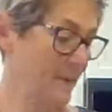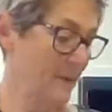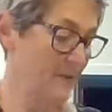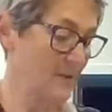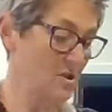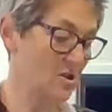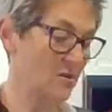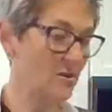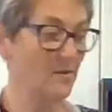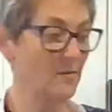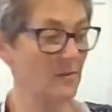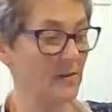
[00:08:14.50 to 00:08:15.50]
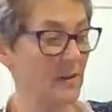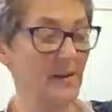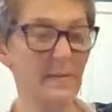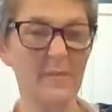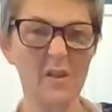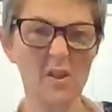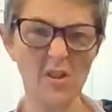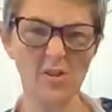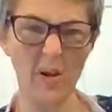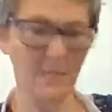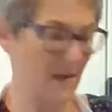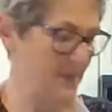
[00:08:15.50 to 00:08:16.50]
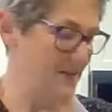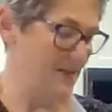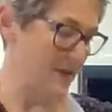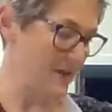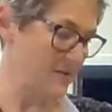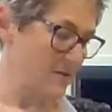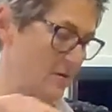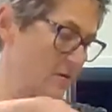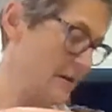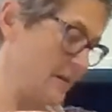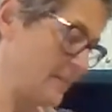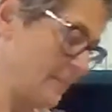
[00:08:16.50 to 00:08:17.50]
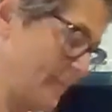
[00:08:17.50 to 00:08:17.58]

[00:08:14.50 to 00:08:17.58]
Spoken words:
Let me show you. Hold on, let me just scrape down the sides real quick.